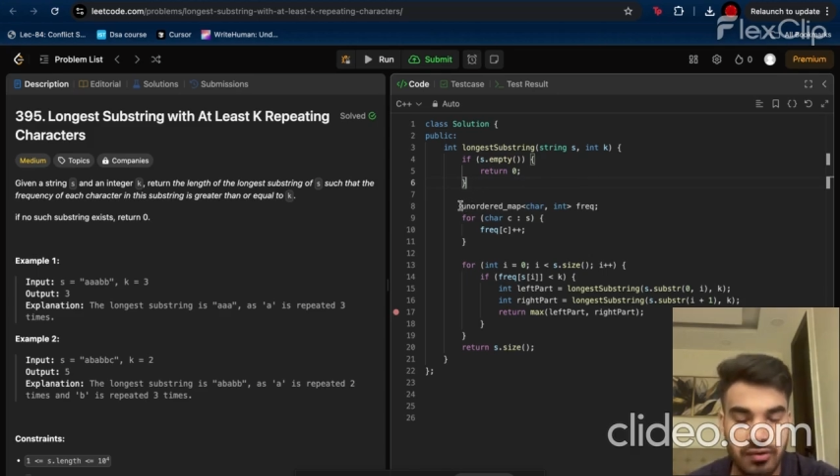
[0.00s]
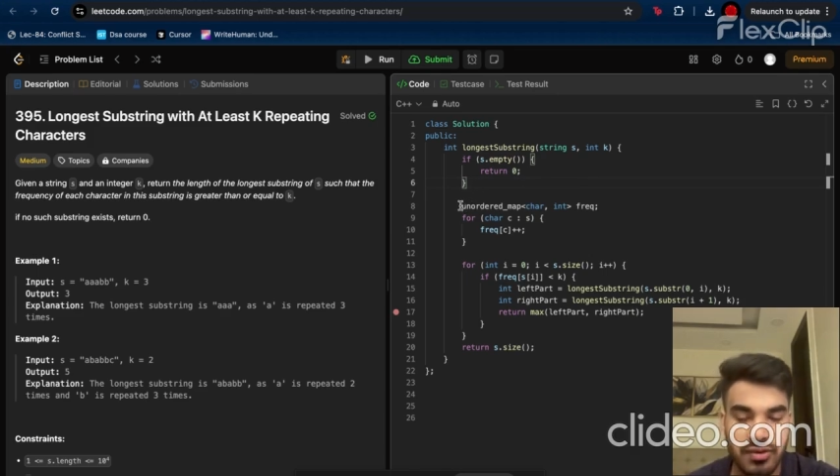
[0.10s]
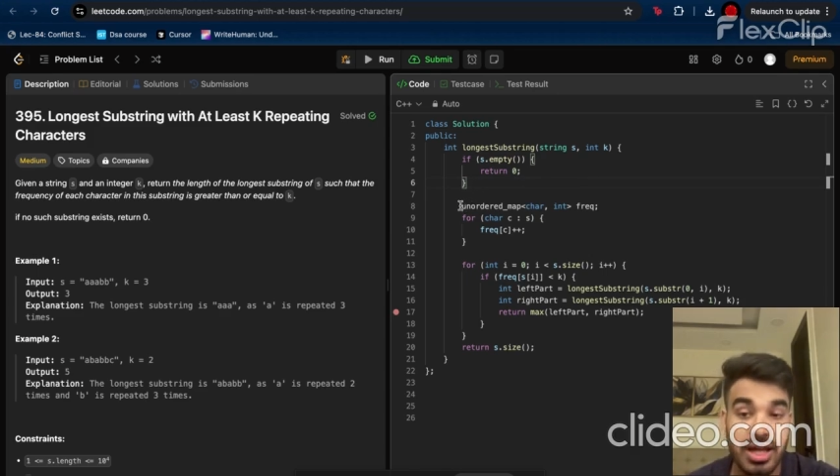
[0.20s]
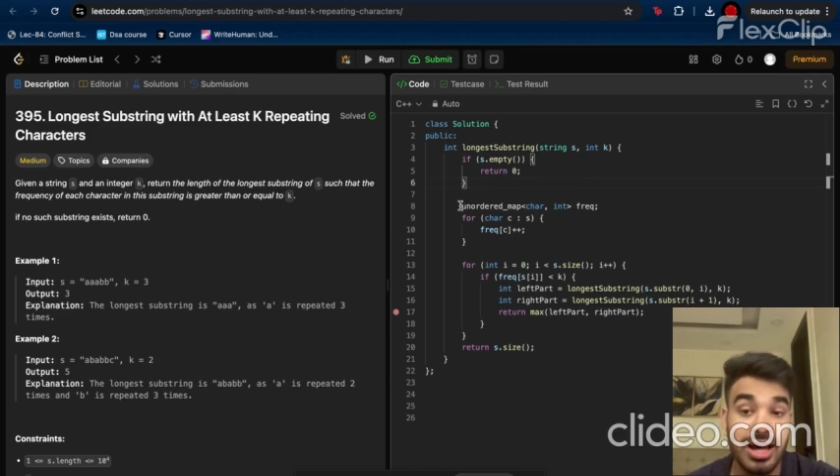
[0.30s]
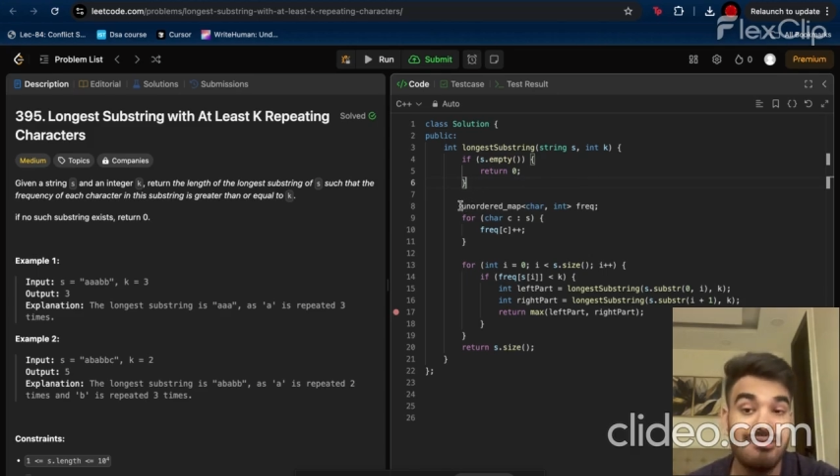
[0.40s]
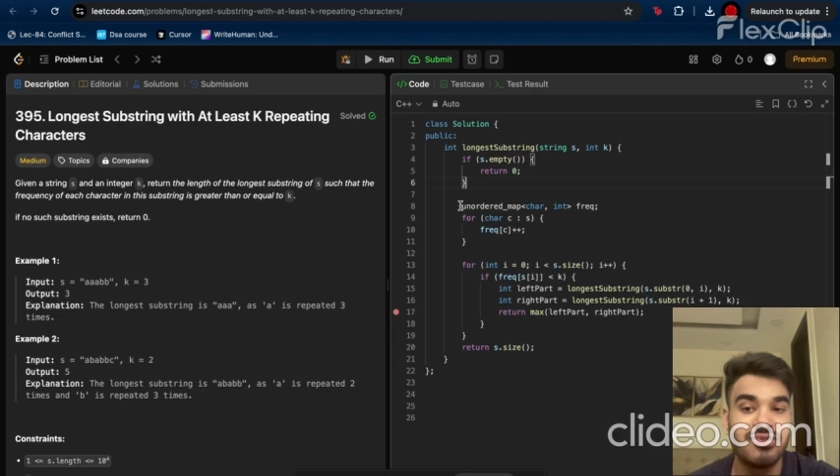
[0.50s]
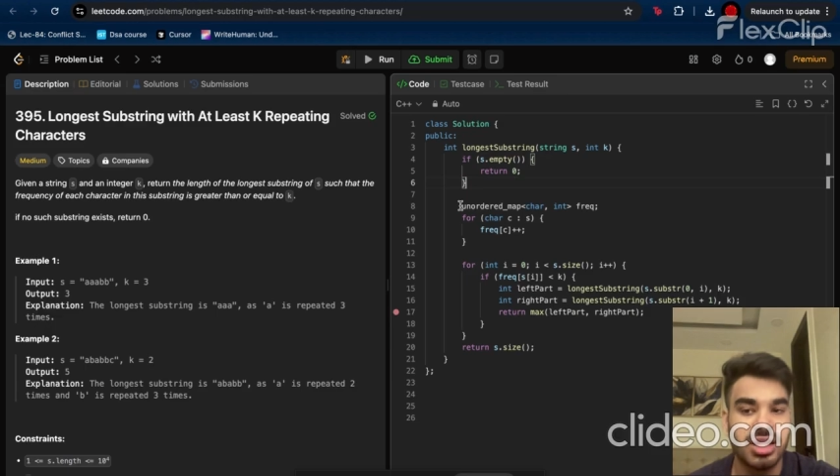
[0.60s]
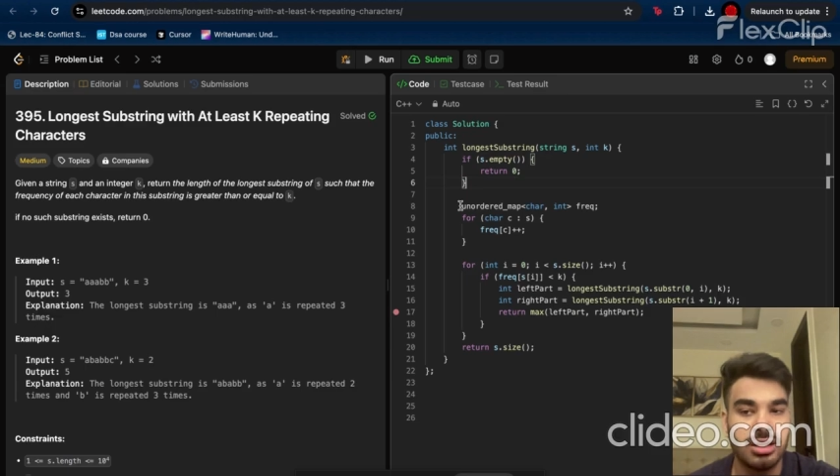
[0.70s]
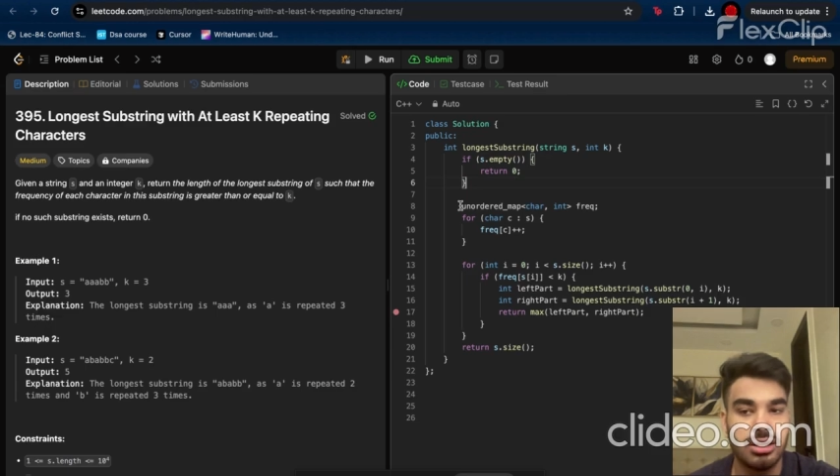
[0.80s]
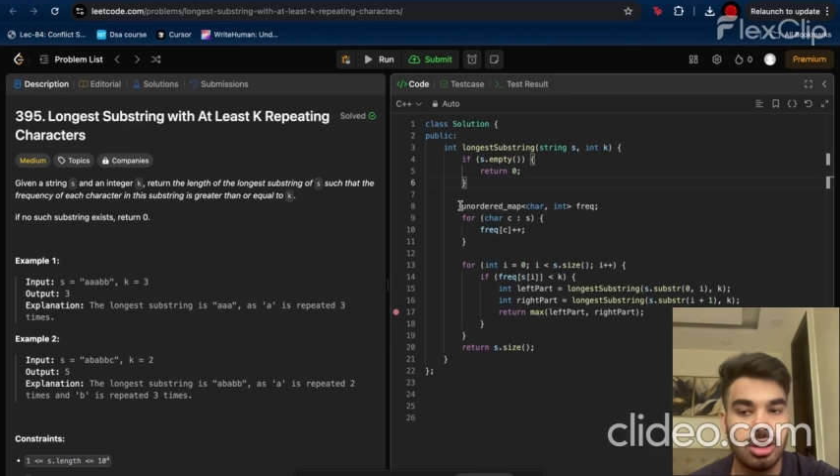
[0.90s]
we have
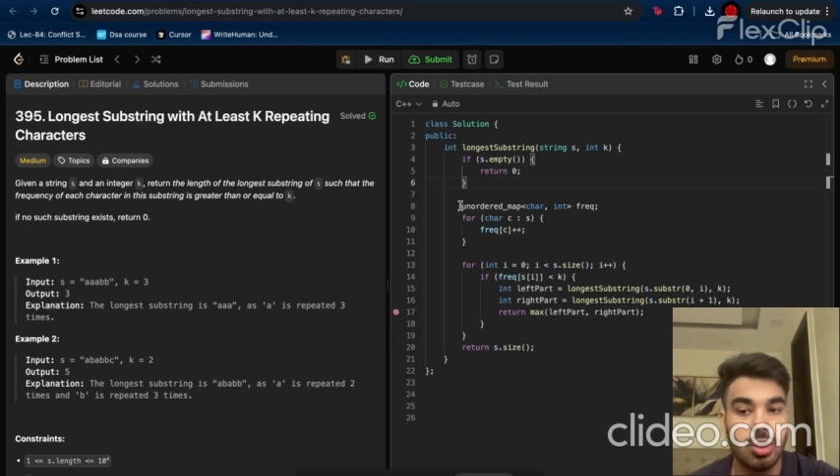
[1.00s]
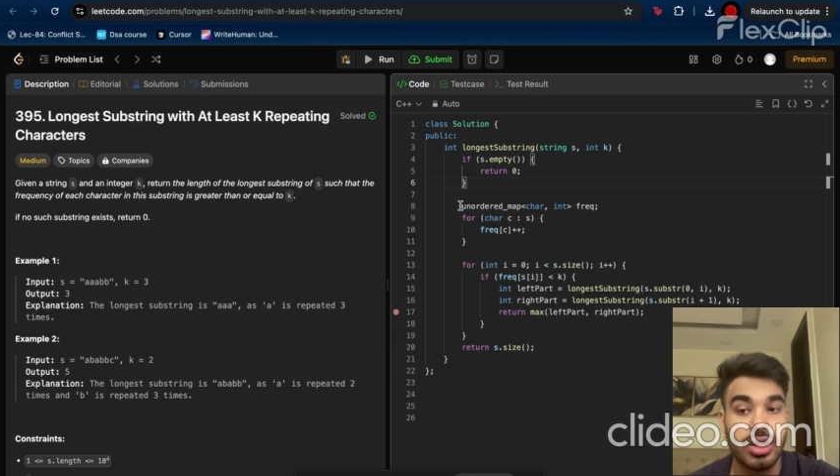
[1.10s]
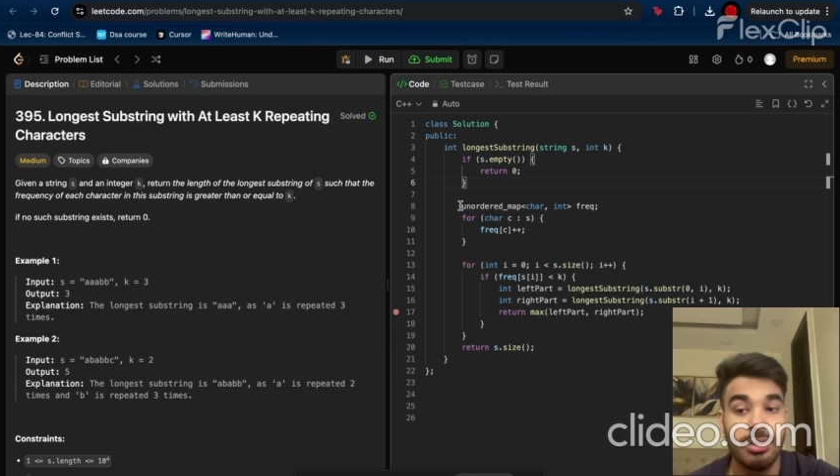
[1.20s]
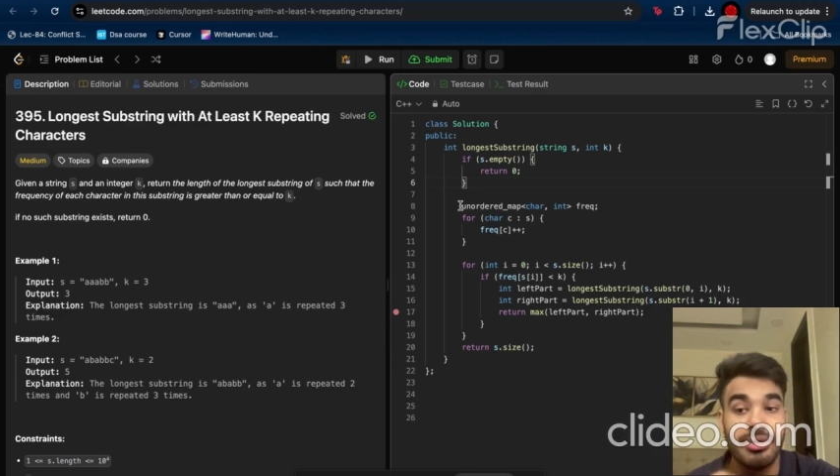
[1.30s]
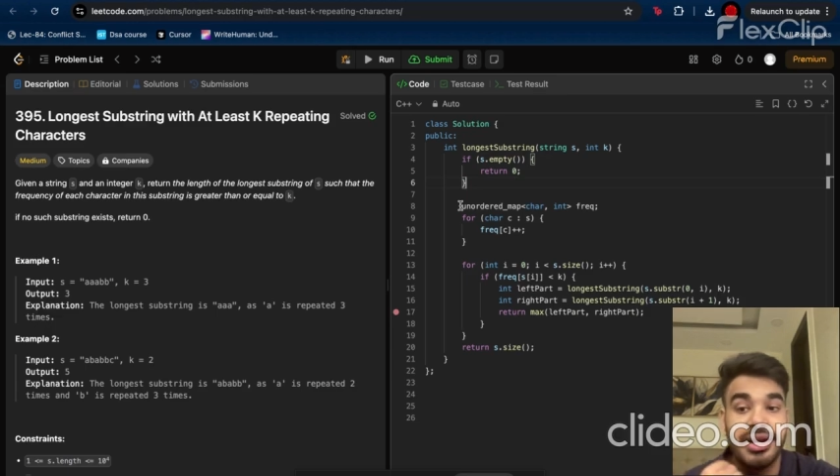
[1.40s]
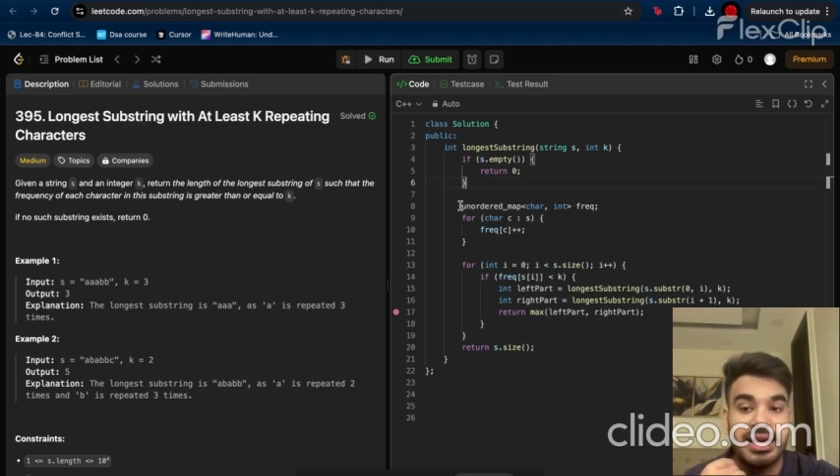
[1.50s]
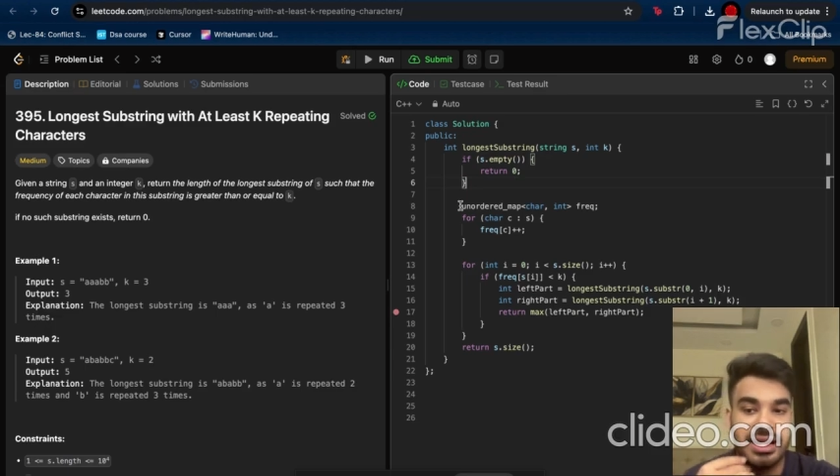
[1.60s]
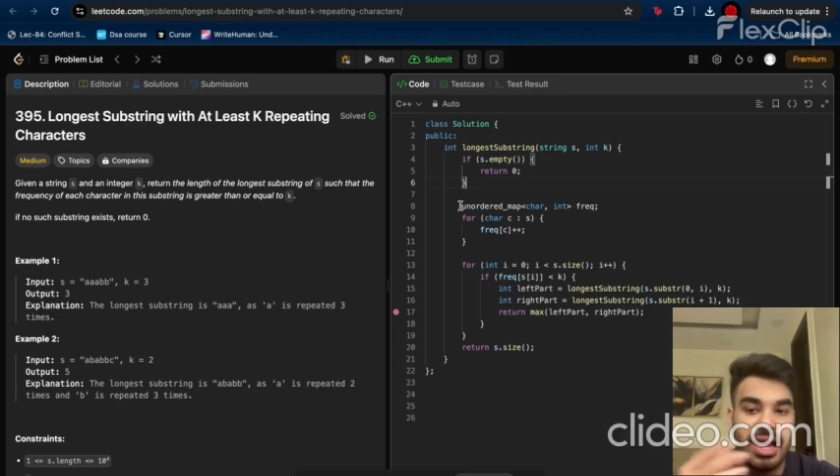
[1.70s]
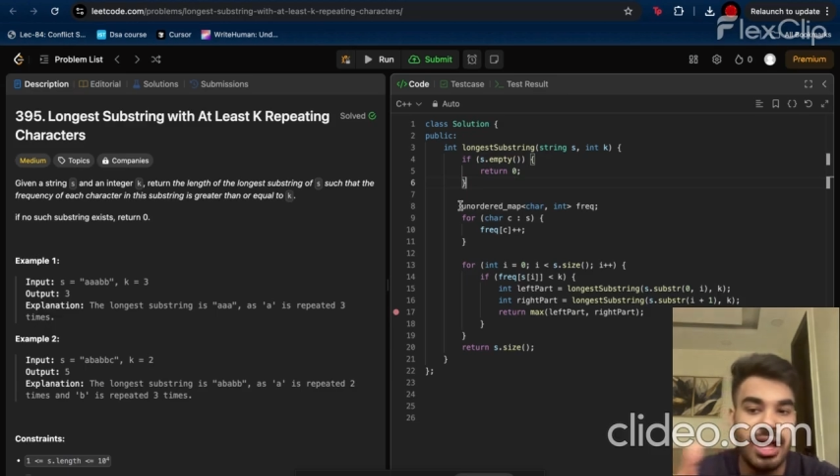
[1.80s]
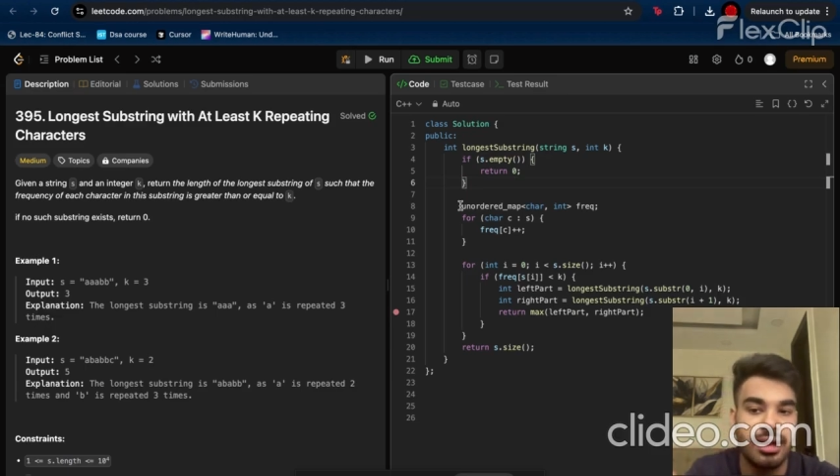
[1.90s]
done to keep
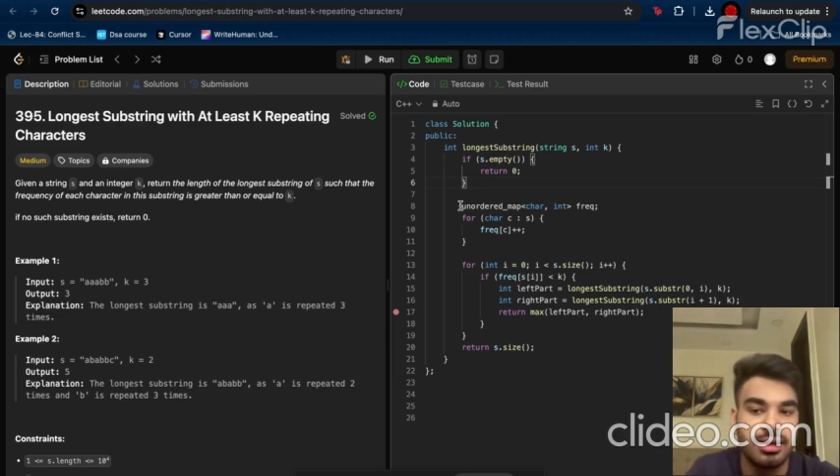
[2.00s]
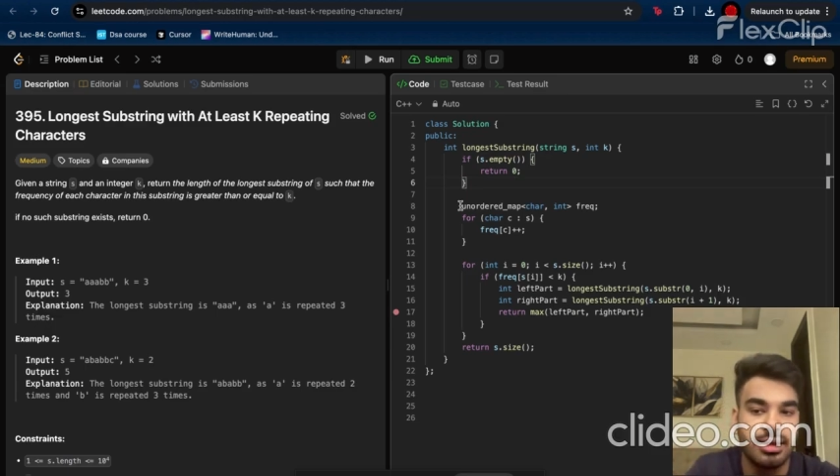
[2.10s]
track